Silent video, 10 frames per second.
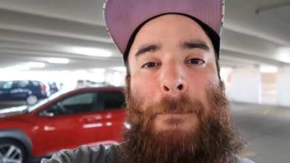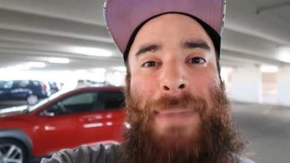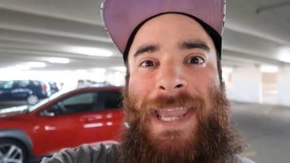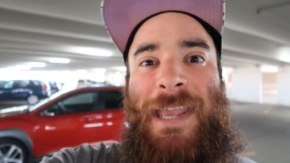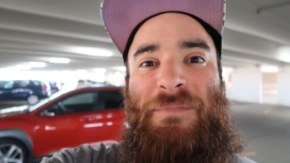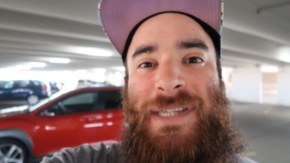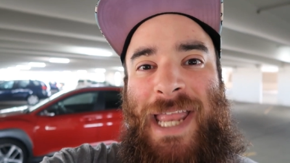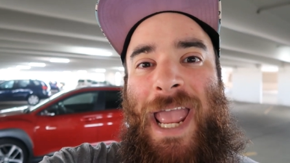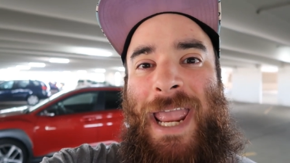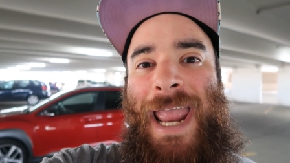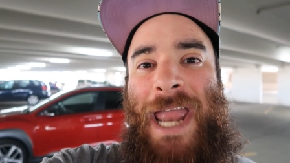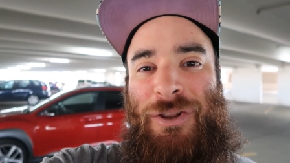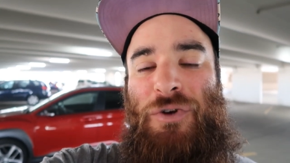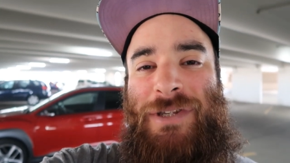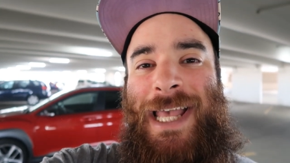make him stay
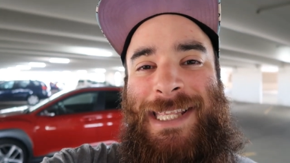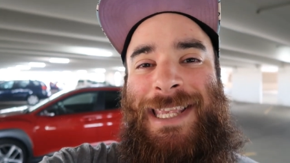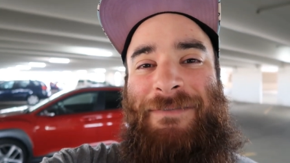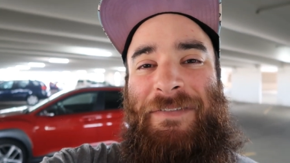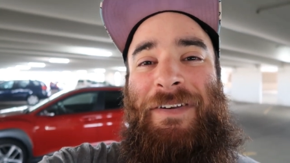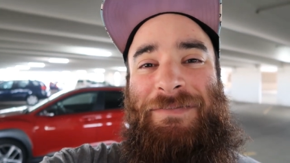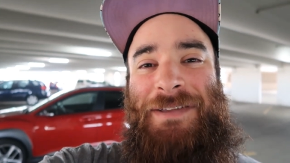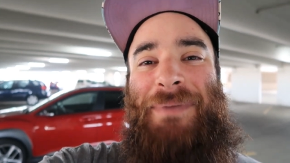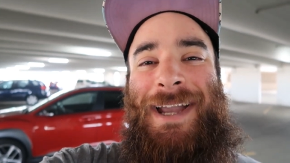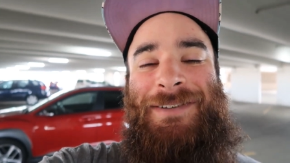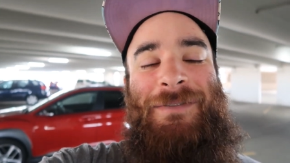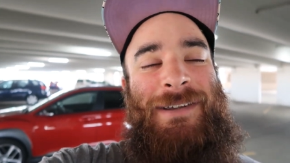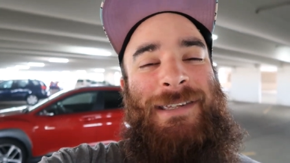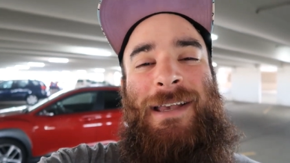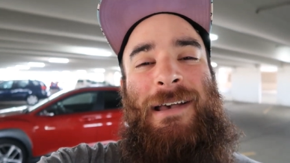and lose that 750 back to us.